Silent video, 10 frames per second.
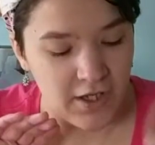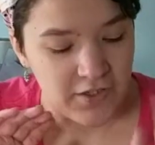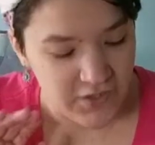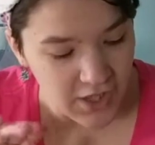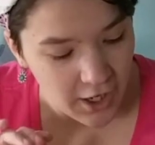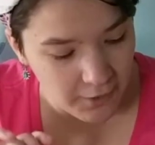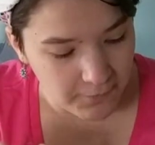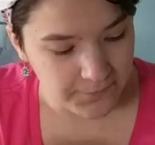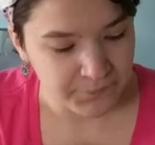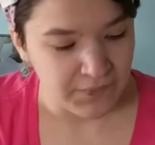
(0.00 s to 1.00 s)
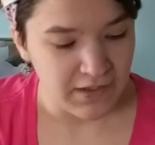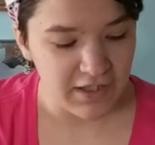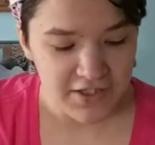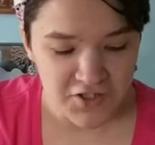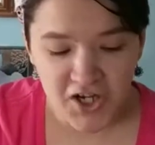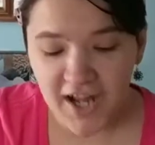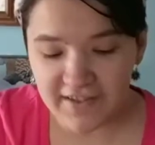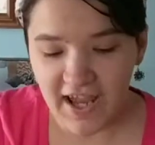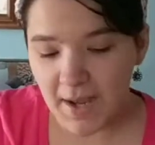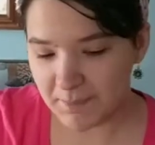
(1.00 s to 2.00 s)
So let's try
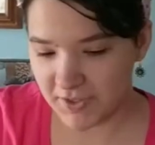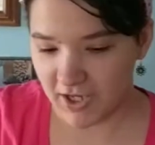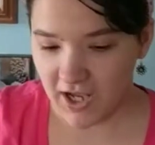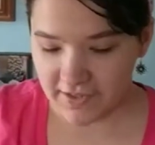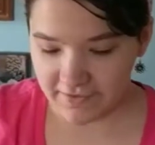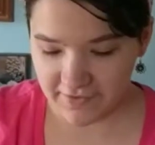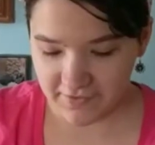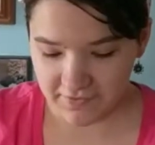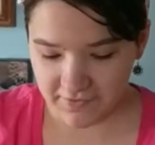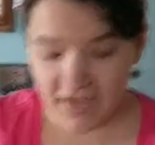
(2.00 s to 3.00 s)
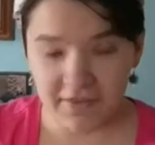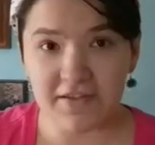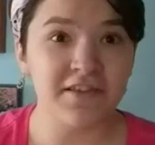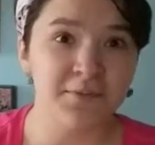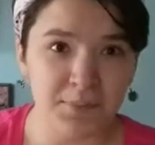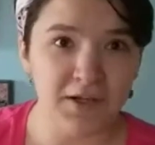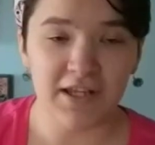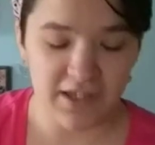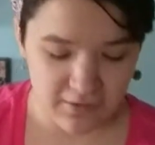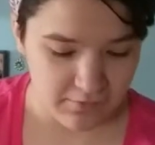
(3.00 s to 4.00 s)
the apricots. Now this is
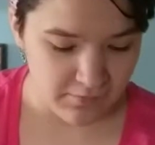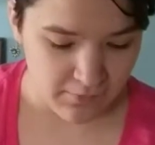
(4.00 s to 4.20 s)
pretty